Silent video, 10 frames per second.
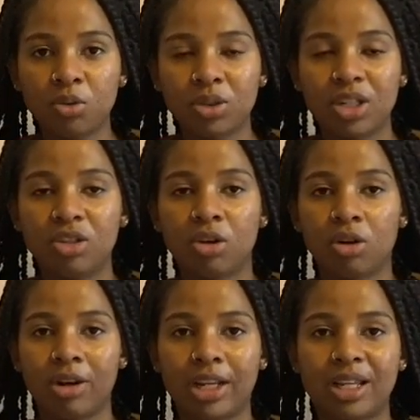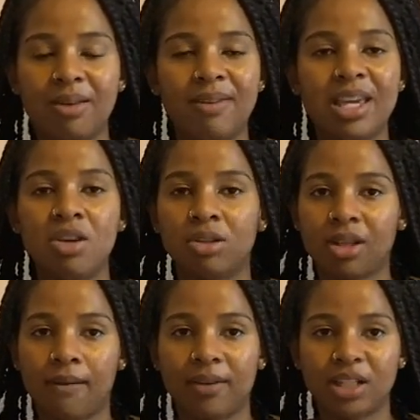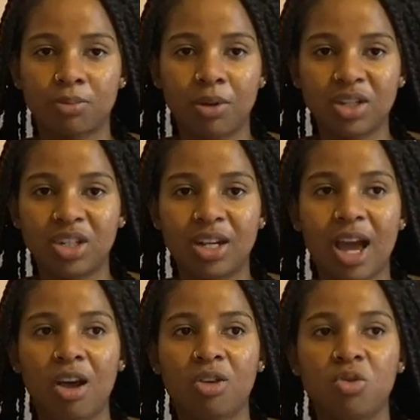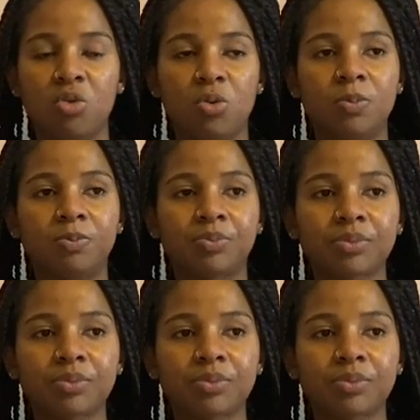which is your creativity, your self-expression, how you